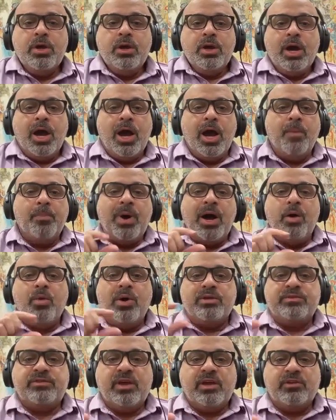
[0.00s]
How about
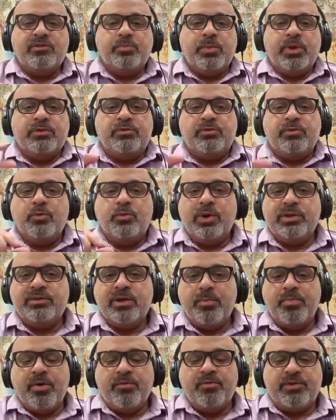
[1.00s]
assessments? What
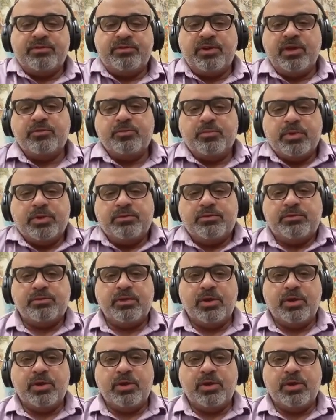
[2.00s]
type of assessments